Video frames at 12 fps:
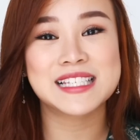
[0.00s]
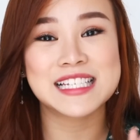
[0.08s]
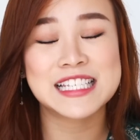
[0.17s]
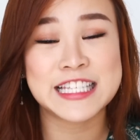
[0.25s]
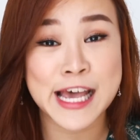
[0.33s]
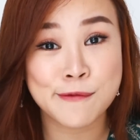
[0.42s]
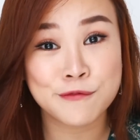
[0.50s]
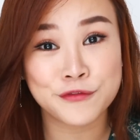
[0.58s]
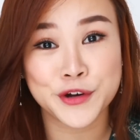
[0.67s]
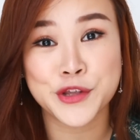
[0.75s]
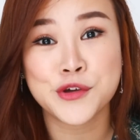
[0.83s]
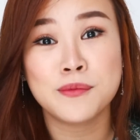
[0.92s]
the same
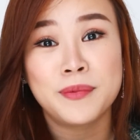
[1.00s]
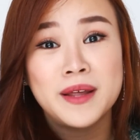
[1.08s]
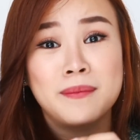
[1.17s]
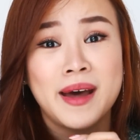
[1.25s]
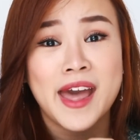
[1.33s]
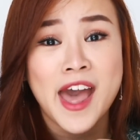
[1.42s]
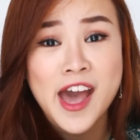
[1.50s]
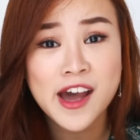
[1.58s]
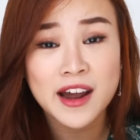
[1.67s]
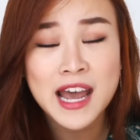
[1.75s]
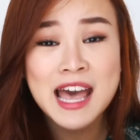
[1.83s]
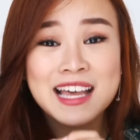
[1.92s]
for you, but my
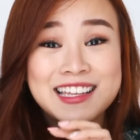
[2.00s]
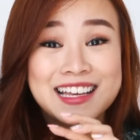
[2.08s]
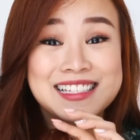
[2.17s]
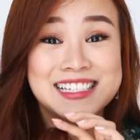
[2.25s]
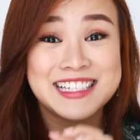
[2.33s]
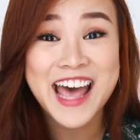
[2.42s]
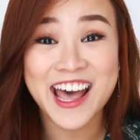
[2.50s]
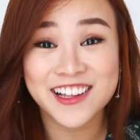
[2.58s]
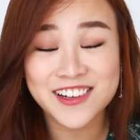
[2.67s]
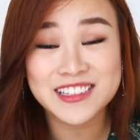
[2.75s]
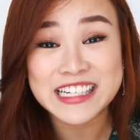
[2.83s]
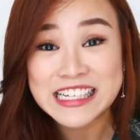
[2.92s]
hair gets
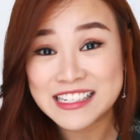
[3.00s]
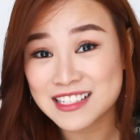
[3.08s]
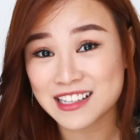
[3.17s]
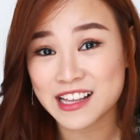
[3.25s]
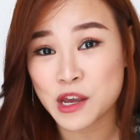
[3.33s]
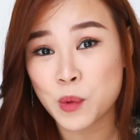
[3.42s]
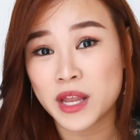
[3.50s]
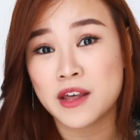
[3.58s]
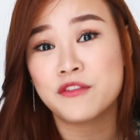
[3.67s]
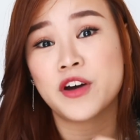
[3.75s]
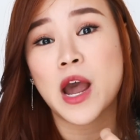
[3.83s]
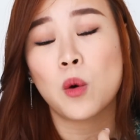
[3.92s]
tangled easily
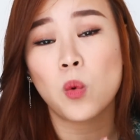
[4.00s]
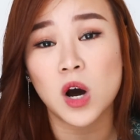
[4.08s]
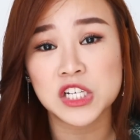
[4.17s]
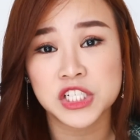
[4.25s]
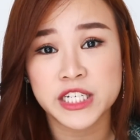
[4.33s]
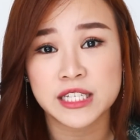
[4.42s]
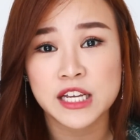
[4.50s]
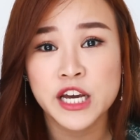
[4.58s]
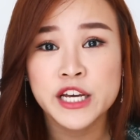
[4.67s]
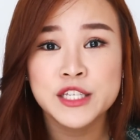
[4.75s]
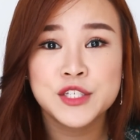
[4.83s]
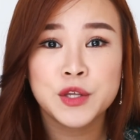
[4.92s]
whenever I wash it.
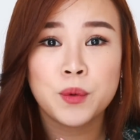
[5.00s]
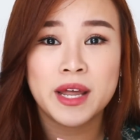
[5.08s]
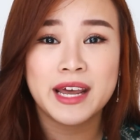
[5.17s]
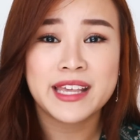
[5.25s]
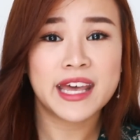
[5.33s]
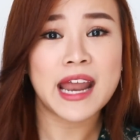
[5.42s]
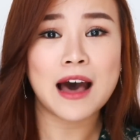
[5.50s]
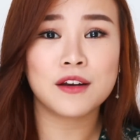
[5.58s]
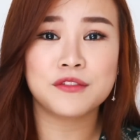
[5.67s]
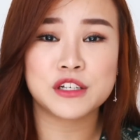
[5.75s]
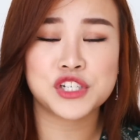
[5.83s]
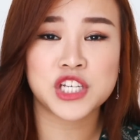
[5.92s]
So when I get out
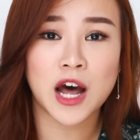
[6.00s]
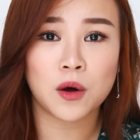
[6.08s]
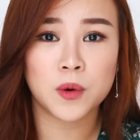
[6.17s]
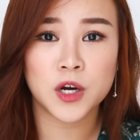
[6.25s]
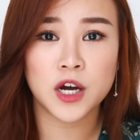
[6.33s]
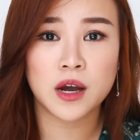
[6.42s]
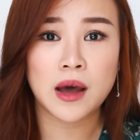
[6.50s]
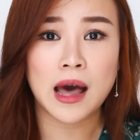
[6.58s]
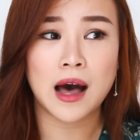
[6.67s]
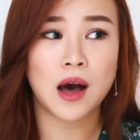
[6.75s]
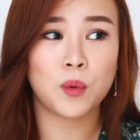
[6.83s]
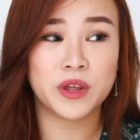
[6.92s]
of the shower
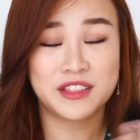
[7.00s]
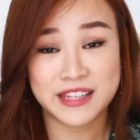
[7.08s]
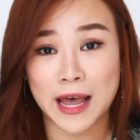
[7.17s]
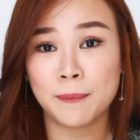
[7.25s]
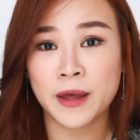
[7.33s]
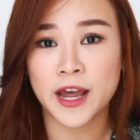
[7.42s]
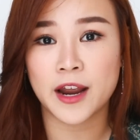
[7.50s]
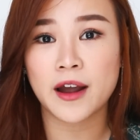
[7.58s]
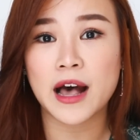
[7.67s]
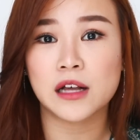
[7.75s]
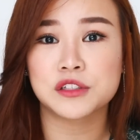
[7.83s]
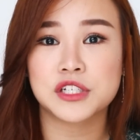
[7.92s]
with damp
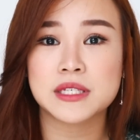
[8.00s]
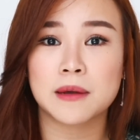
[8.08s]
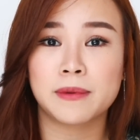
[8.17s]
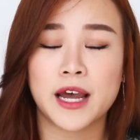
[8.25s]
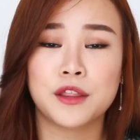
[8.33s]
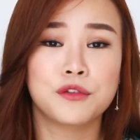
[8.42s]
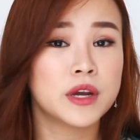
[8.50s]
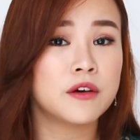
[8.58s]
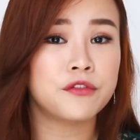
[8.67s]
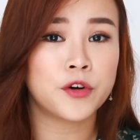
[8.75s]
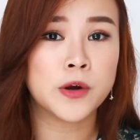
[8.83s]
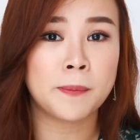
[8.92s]
hair, I'll just apply 3
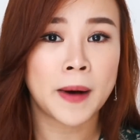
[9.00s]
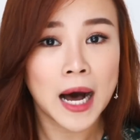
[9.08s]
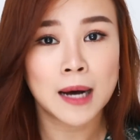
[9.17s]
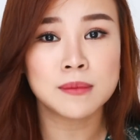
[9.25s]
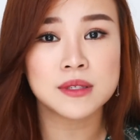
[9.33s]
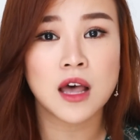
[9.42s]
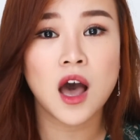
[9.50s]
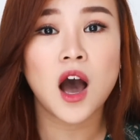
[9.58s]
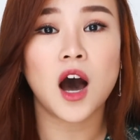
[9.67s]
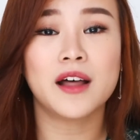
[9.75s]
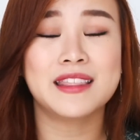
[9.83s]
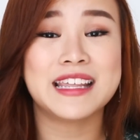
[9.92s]
to 4 pumps
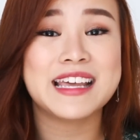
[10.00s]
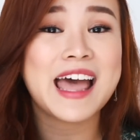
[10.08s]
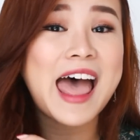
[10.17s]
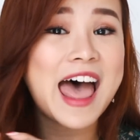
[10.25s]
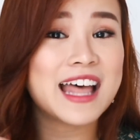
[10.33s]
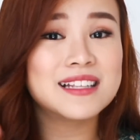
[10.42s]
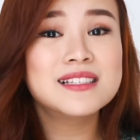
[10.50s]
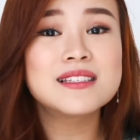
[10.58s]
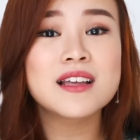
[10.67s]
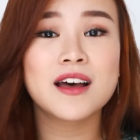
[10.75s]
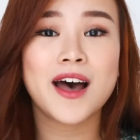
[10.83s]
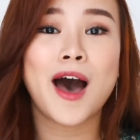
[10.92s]
on the
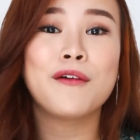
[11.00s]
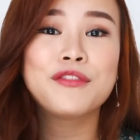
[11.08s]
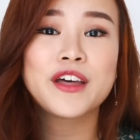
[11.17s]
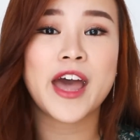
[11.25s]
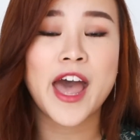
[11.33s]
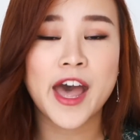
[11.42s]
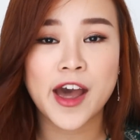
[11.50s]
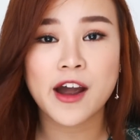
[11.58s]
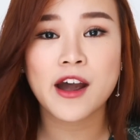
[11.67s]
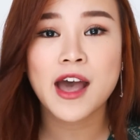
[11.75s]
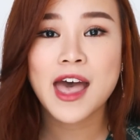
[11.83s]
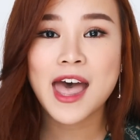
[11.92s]
ends of the
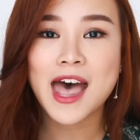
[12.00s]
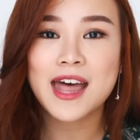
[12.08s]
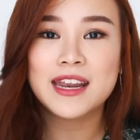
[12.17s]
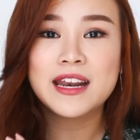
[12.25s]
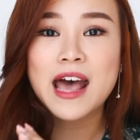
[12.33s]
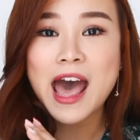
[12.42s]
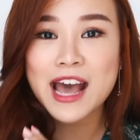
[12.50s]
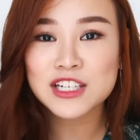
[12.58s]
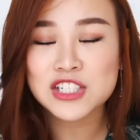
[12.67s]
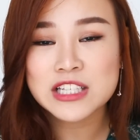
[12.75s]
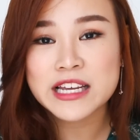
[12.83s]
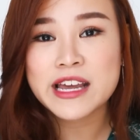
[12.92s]
hair, and it
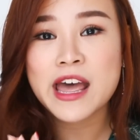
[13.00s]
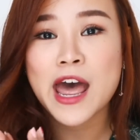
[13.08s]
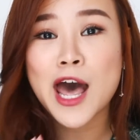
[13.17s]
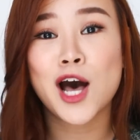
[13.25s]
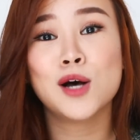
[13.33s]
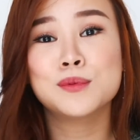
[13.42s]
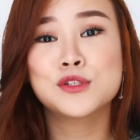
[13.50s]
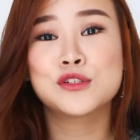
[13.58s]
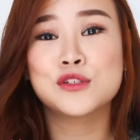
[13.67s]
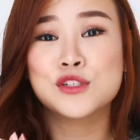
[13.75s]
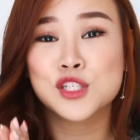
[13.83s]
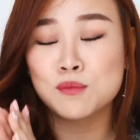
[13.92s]
actually helps
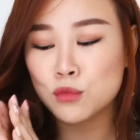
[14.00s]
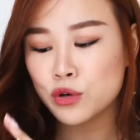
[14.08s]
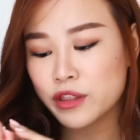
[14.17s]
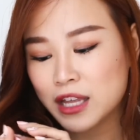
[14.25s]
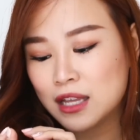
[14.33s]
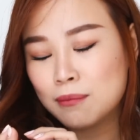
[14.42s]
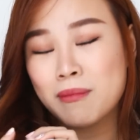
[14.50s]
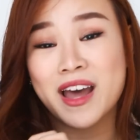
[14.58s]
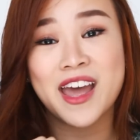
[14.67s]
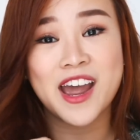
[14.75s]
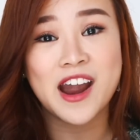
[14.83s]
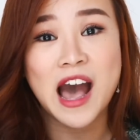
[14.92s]
to smoothen my
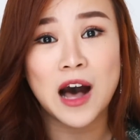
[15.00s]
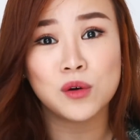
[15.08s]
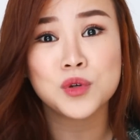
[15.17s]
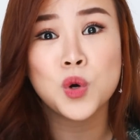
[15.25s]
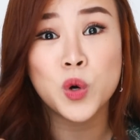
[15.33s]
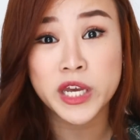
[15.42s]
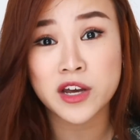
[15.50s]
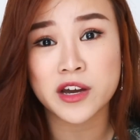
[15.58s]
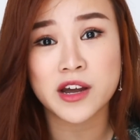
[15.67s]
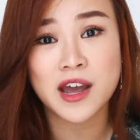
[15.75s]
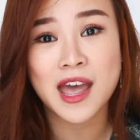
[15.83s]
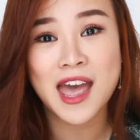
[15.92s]
hair out
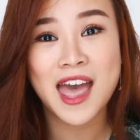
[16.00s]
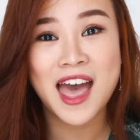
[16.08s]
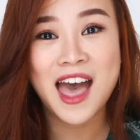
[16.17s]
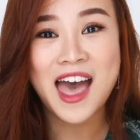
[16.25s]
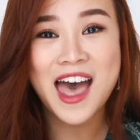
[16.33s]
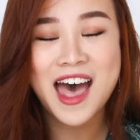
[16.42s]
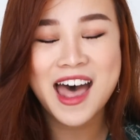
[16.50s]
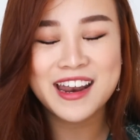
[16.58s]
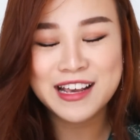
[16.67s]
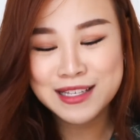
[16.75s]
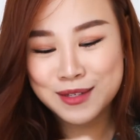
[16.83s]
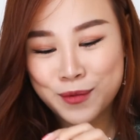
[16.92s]
quicker.
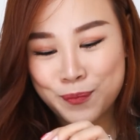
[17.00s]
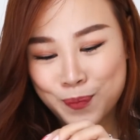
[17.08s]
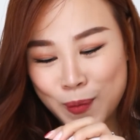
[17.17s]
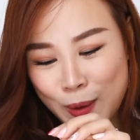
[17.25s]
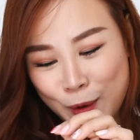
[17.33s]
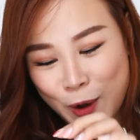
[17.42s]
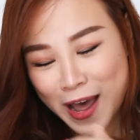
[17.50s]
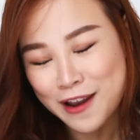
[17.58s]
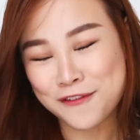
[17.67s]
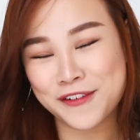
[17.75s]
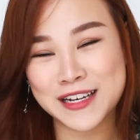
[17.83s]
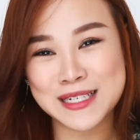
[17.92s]
And it's quite
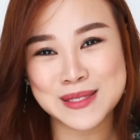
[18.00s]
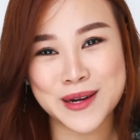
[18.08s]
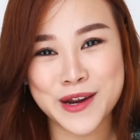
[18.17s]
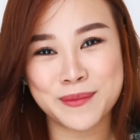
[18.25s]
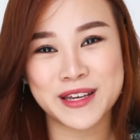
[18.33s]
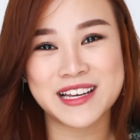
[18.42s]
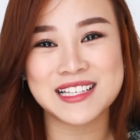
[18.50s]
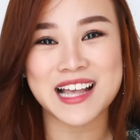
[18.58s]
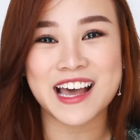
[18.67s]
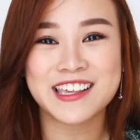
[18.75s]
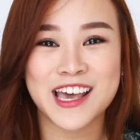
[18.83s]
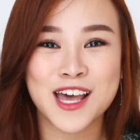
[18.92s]
a funny story because
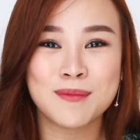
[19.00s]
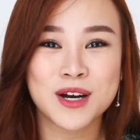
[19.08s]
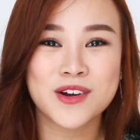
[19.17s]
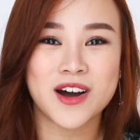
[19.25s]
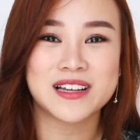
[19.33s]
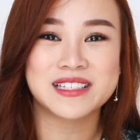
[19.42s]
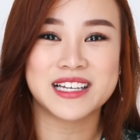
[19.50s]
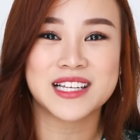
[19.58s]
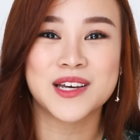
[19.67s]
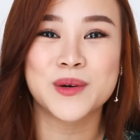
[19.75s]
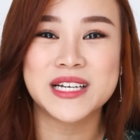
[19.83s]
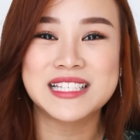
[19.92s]
I came across
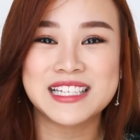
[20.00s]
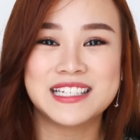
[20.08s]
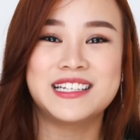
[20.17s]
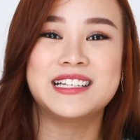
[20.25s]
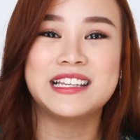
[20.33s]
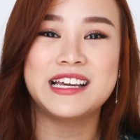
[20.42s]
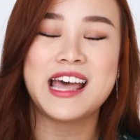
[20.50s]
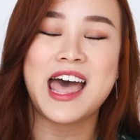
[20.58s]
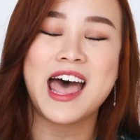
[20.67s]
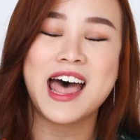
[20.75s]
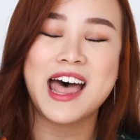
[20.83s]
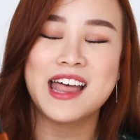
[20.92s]
it coincidentally,
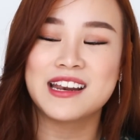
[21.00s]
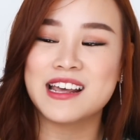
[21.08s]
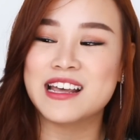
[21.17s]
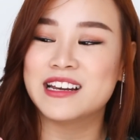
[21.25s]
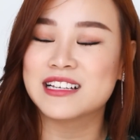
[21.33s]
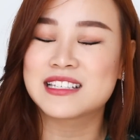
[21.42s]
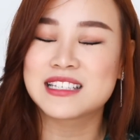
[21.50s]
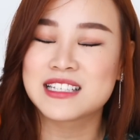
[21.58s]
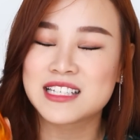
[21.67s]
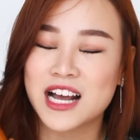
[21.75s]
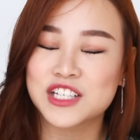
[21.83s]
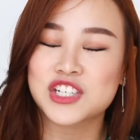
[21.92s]
and it is
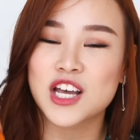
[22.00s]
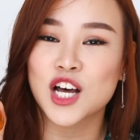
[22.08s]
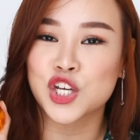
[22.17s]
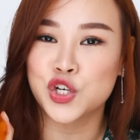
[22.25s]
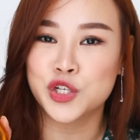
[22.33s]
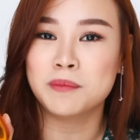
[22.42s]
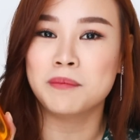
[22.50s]
such a good